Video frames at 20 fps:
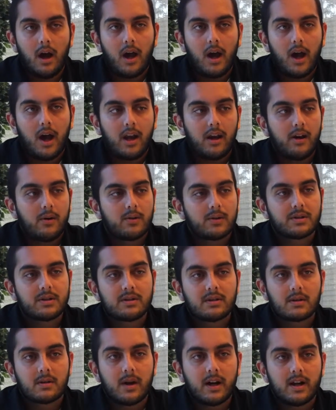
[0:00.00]
And it was
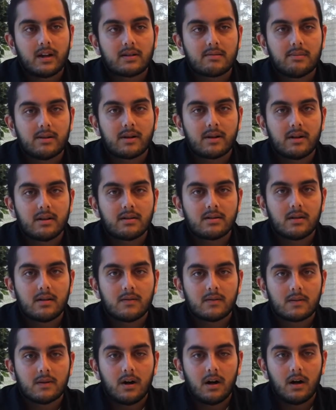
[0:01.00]
just a great experience
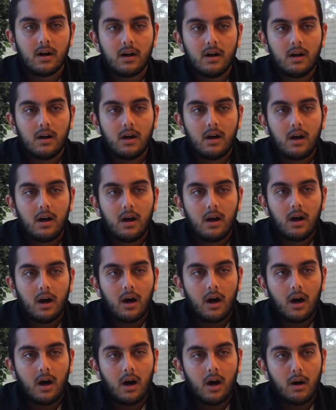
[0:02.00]
overall.
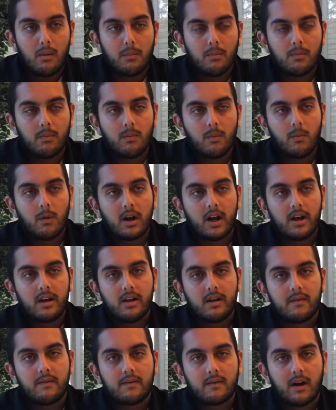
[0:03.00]
When I
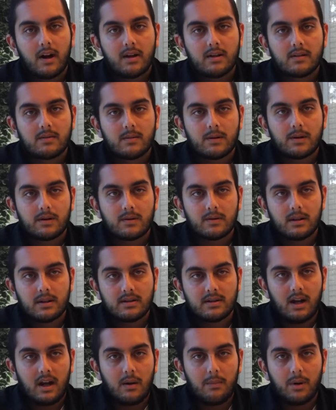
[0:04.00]
did fronts, which
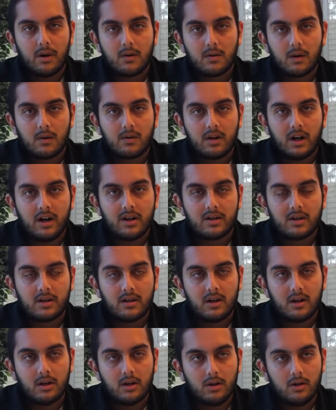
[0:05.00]
is set up on a rotation
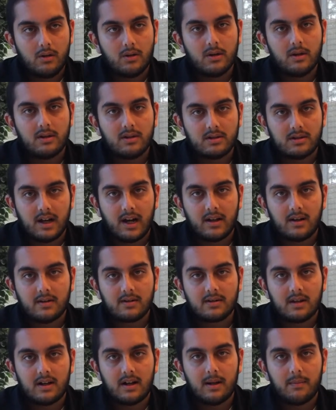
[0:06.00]
that you, the designer,
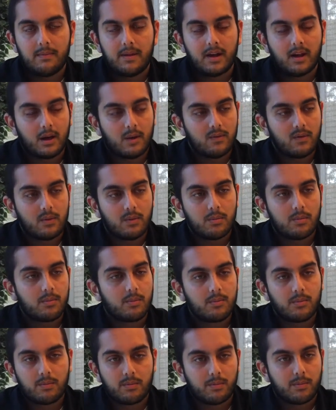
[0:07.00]
set up, they give you
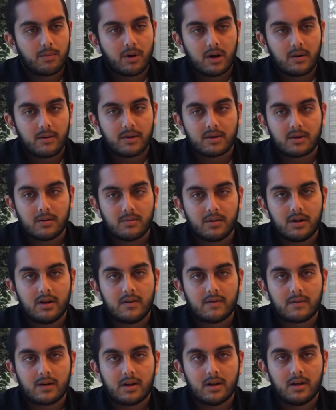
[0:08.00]
pretty much
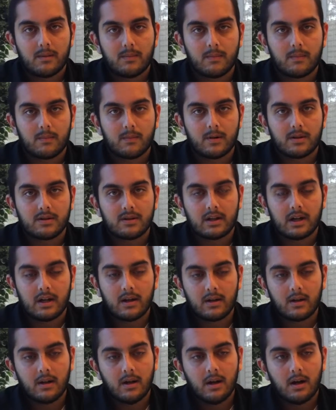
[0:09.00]
complete freedom once you
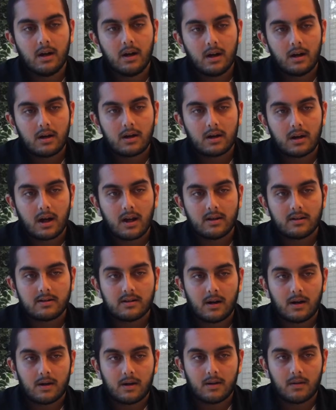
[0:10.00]
get kind of
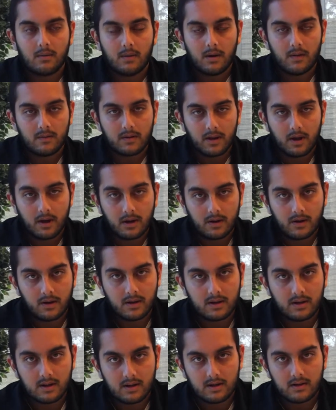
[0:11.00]
started over there
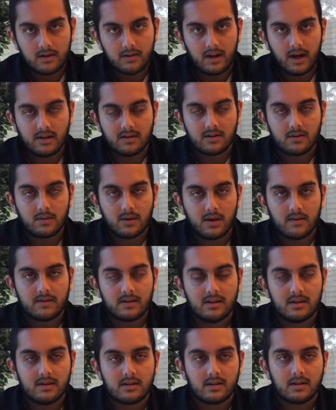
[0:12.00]
during the 2012
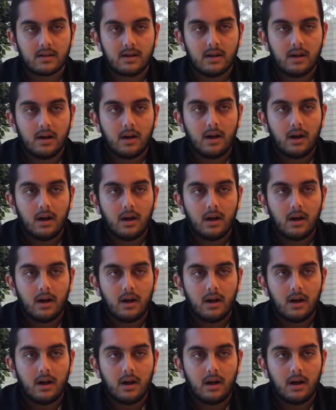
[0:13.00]
season.